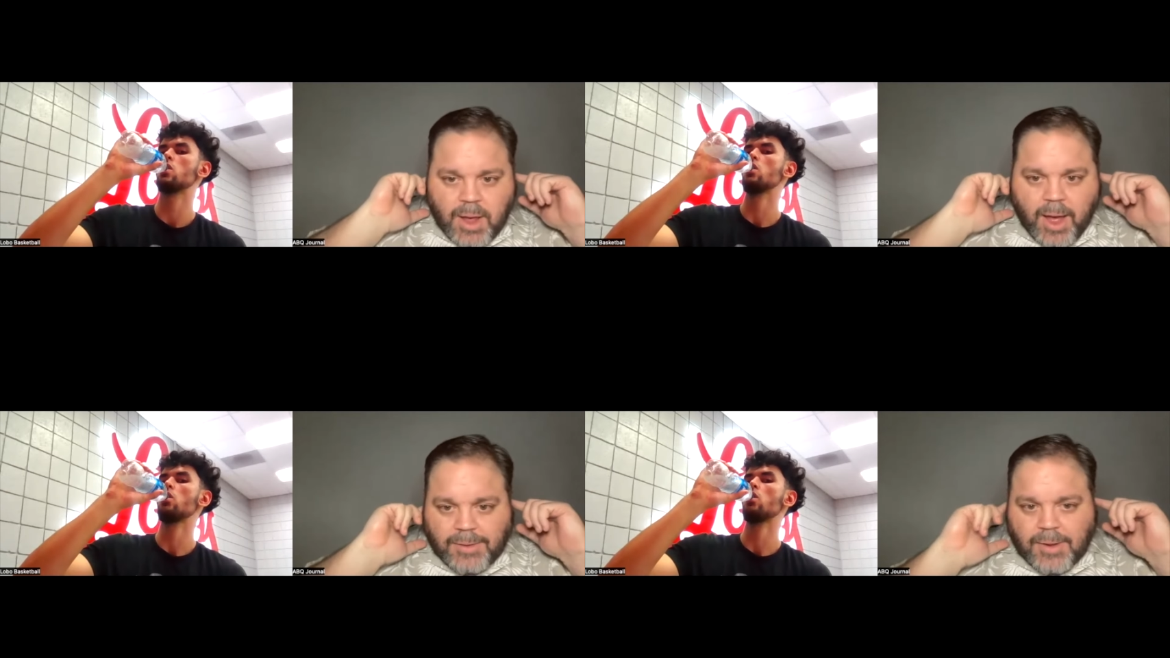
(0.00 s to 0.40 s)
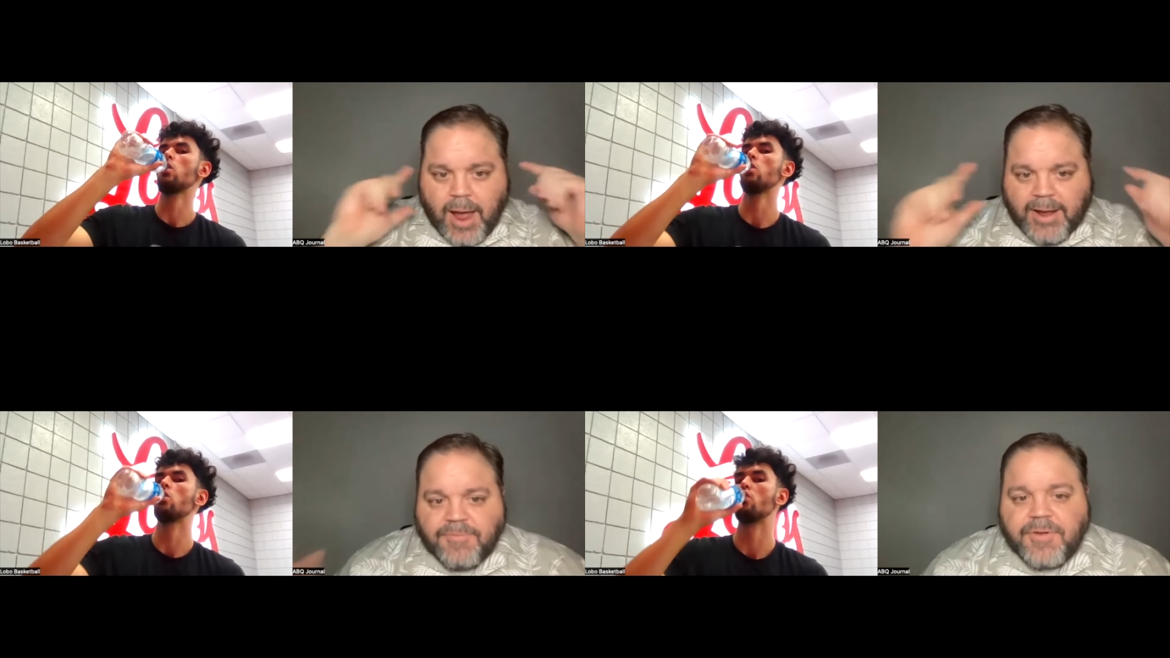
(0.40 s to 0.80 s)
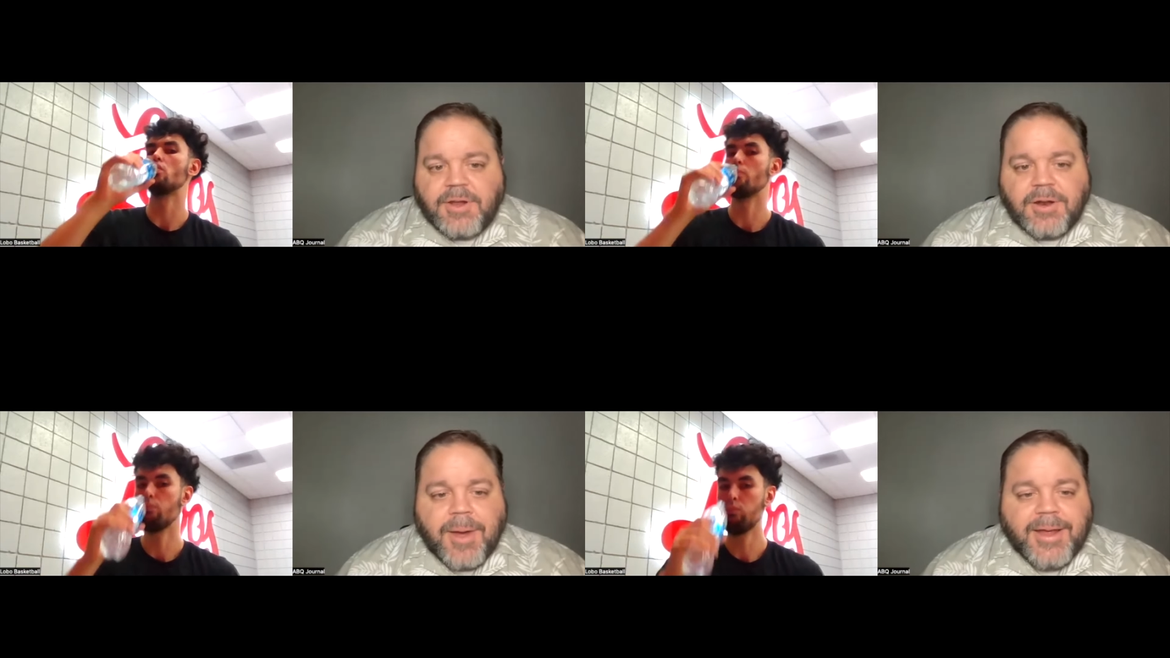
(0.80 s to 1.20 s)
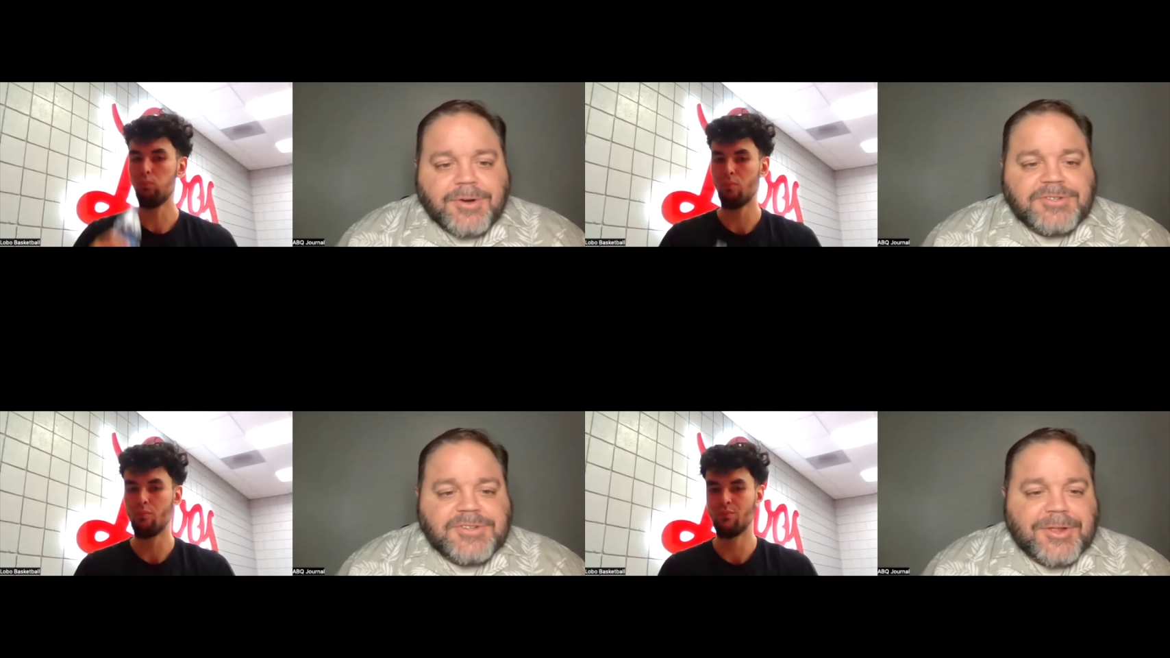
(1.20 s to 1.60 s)
Speaker 1: I, I can feel it in my
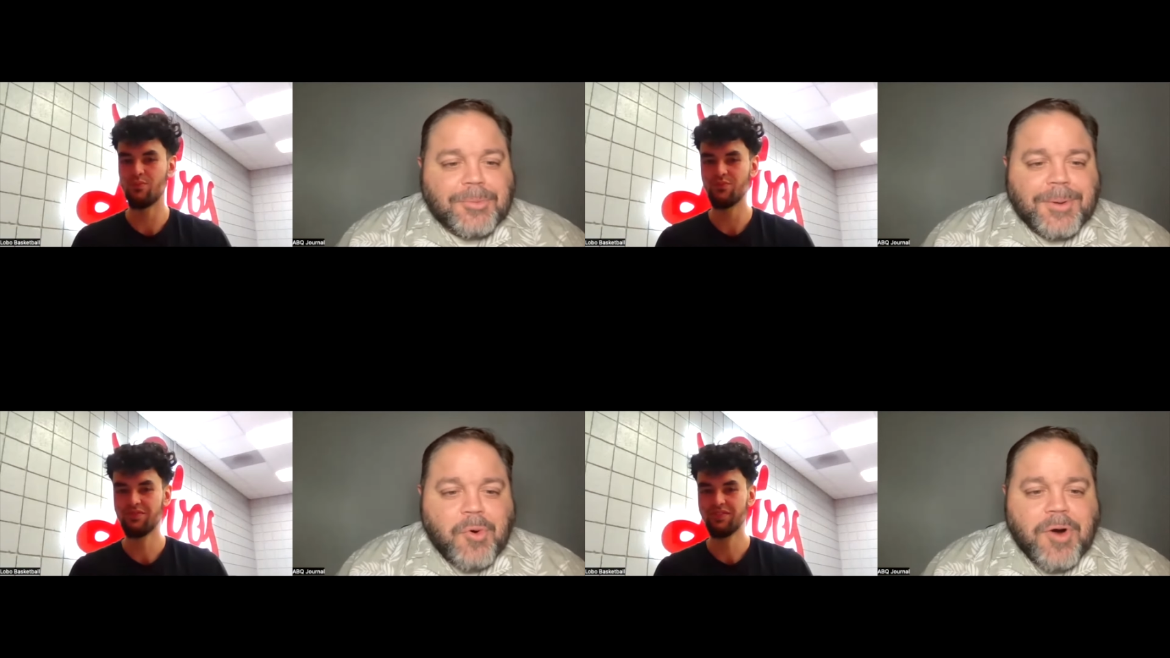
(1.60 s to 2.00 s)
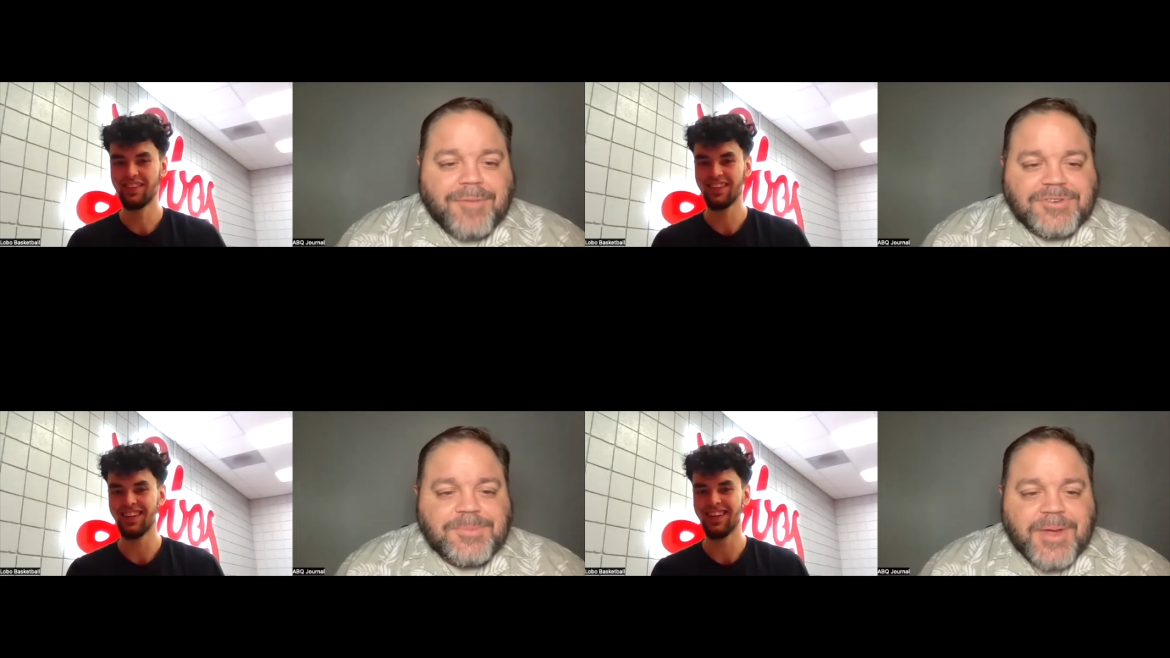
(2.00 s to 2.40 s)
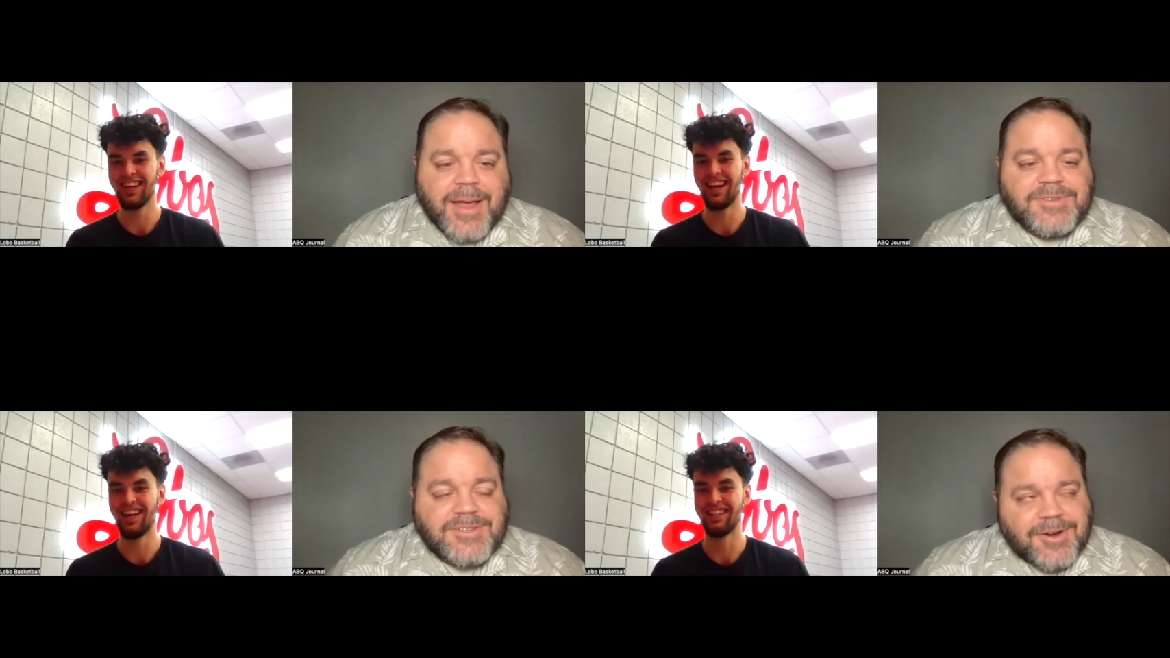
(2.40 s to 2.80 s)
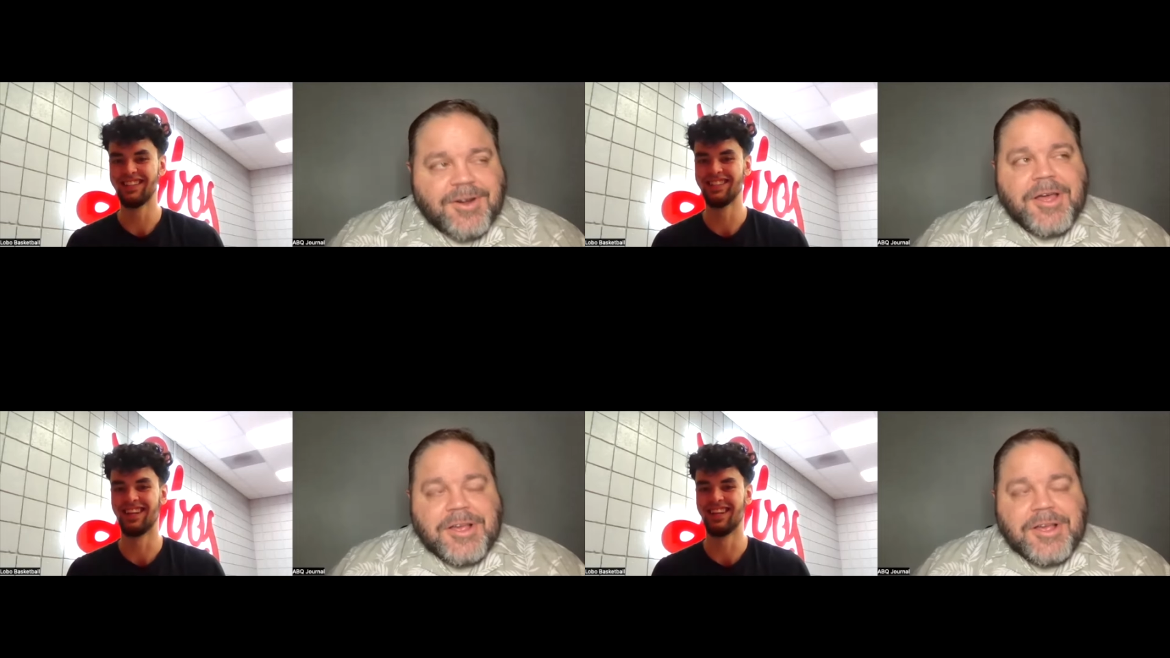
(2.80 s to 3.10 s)
ears a little bit more after some games this year.